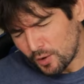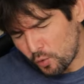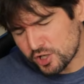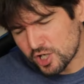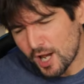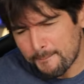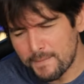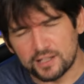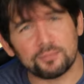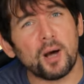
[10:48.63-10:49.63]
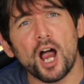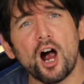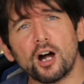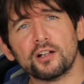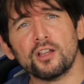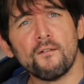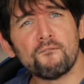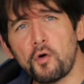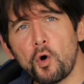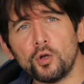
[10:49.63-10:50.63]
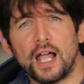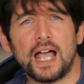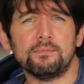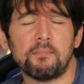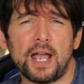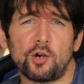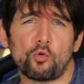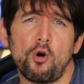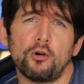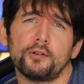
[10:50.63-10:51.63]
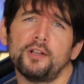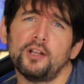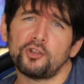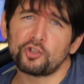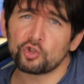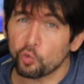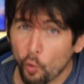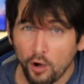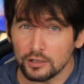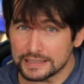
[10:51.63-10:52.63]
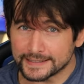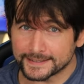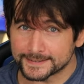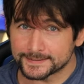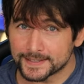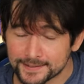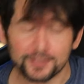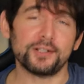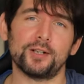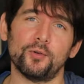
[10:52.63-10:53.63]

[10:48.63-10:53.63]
which makes my heart full and my groin swollen. Starting